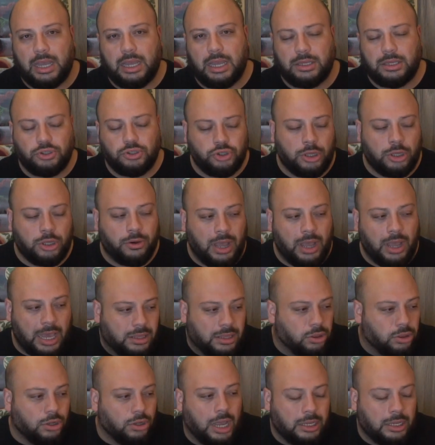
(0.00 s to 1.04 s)
know,
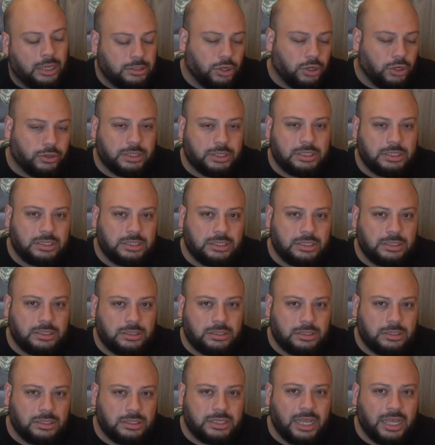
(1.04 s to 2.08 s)
I target
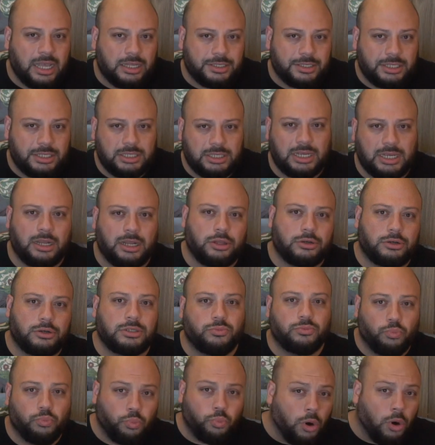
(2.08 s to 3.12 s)
the skeletons. I learned
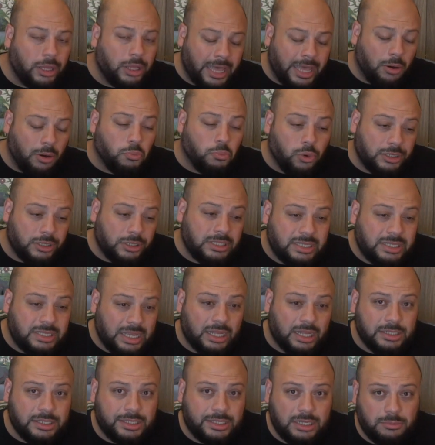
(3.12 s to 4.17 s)
that one
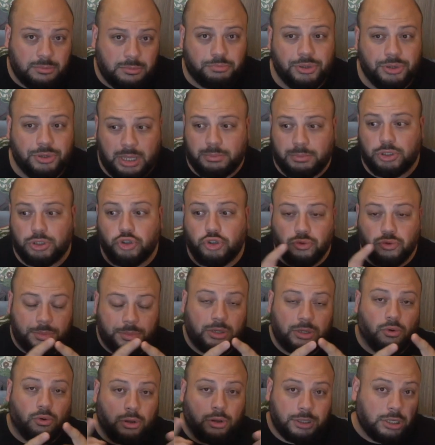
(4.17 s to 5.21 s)
skeleton, but I'm assuming
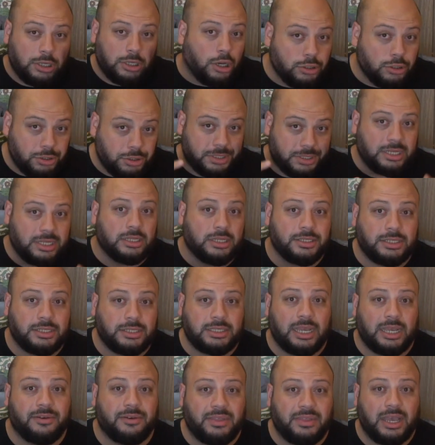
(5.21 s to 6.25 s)
all the other skeletons
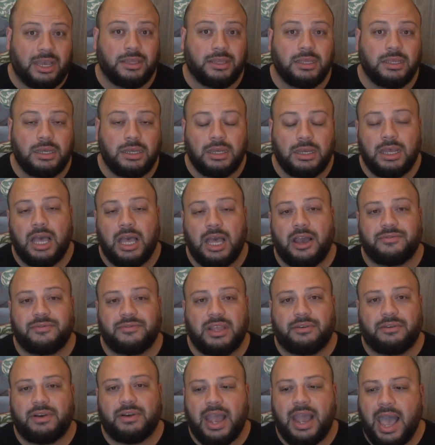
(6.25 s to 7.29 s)
have that. I've
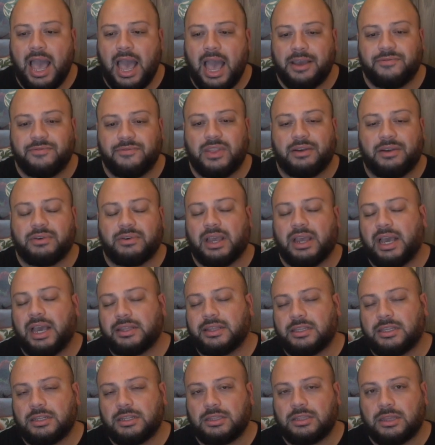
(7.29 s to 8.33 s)
never had
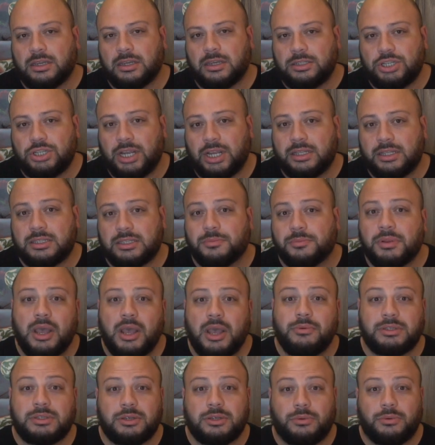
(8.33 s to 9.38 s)
the chance to play
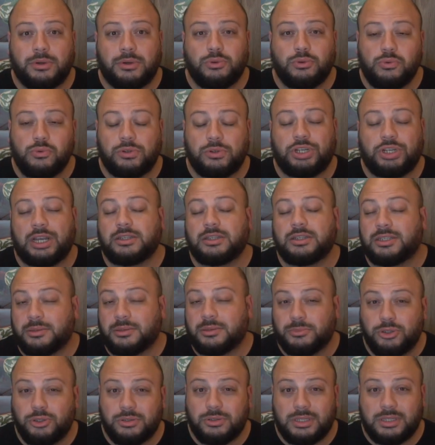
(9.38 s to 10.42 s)
with someone who changes
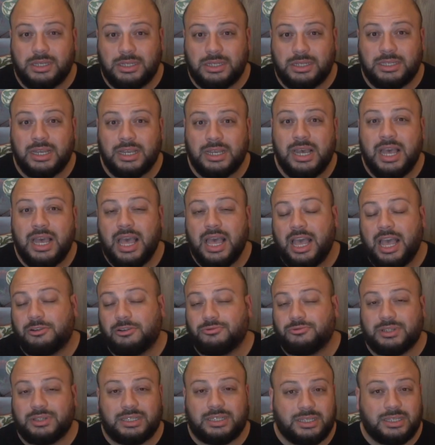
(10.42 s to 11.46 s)
immunities and
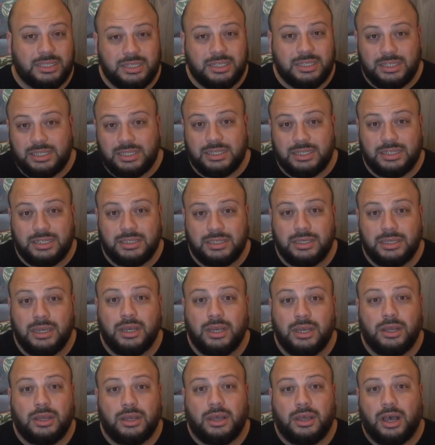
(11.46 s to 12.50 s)
resistances
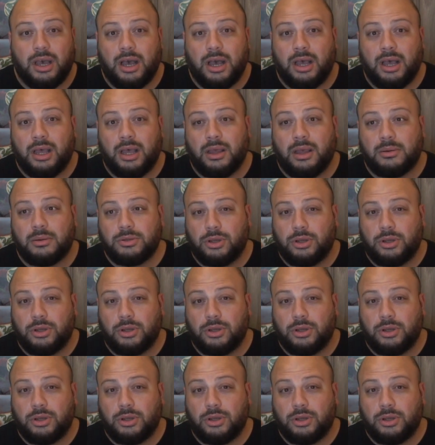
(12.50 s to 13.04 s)
on